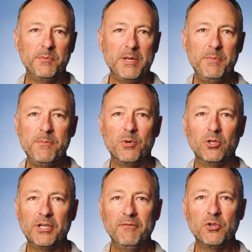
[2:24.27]
be people
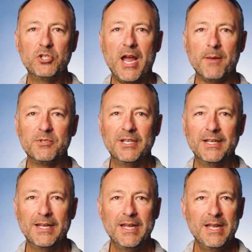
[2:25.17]
looking for jobs.
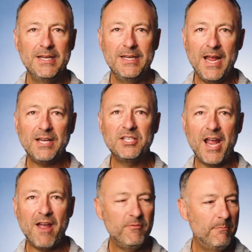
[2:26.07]

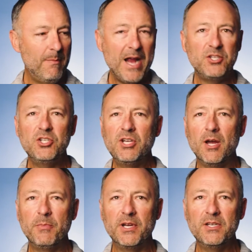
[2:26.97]
Nextaff matches
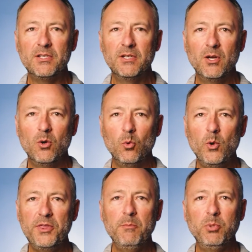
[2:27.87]
companies
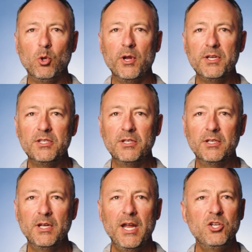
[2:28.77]
with employees
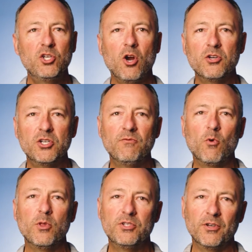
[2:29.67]
and charges
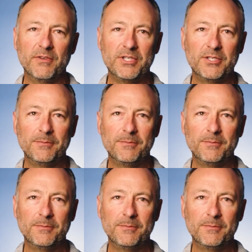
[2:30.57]
for the service.